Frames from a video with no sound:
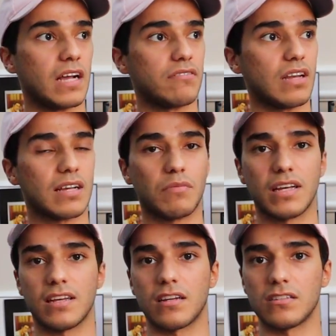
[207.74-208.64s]
I feel like
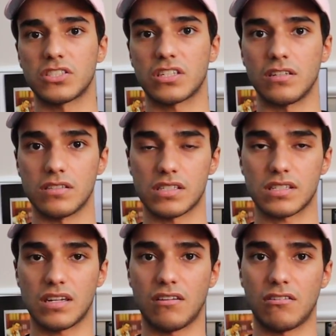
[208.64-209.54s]
my English
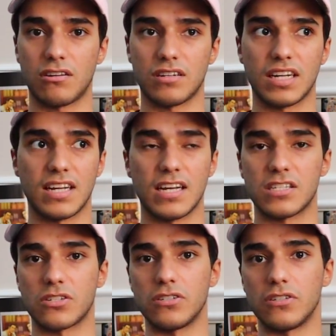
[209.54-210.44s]
skills are not
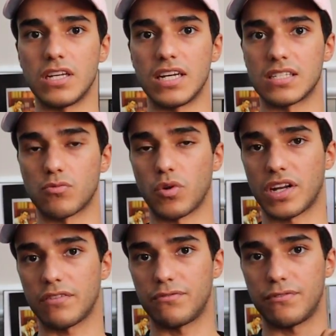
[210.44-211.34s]
as good as when
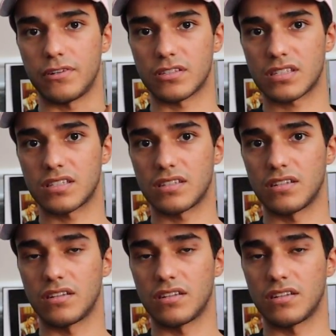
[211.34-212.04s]
I first